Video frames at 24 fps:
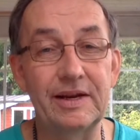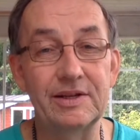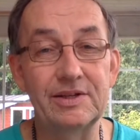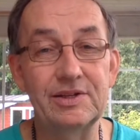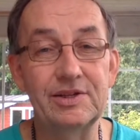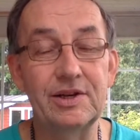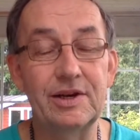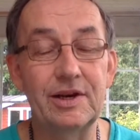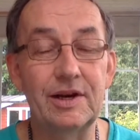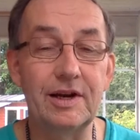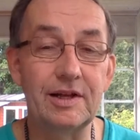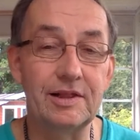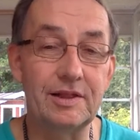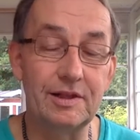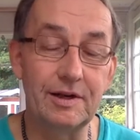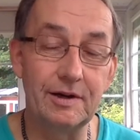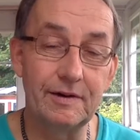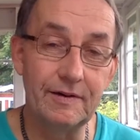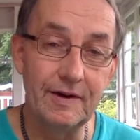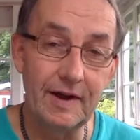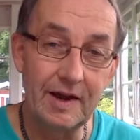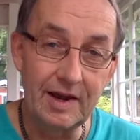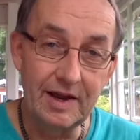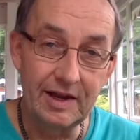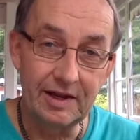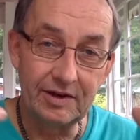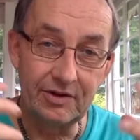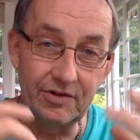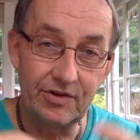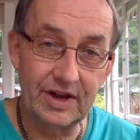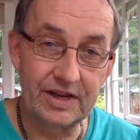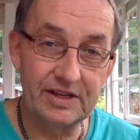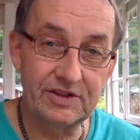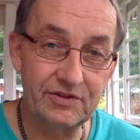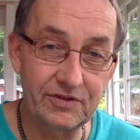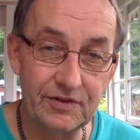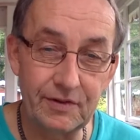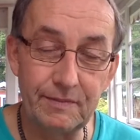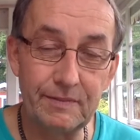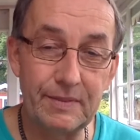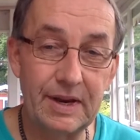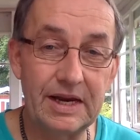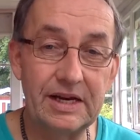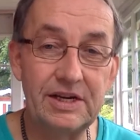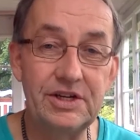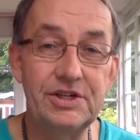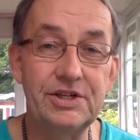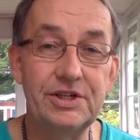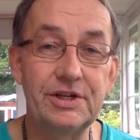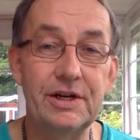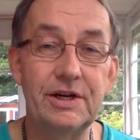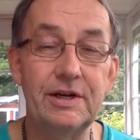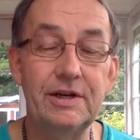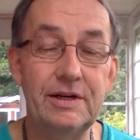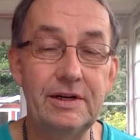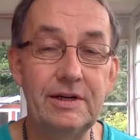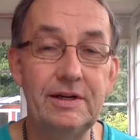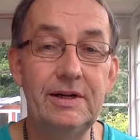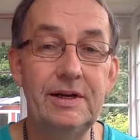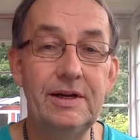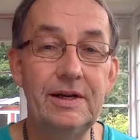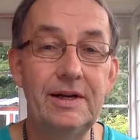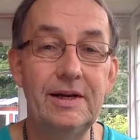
It's a lot of transformation,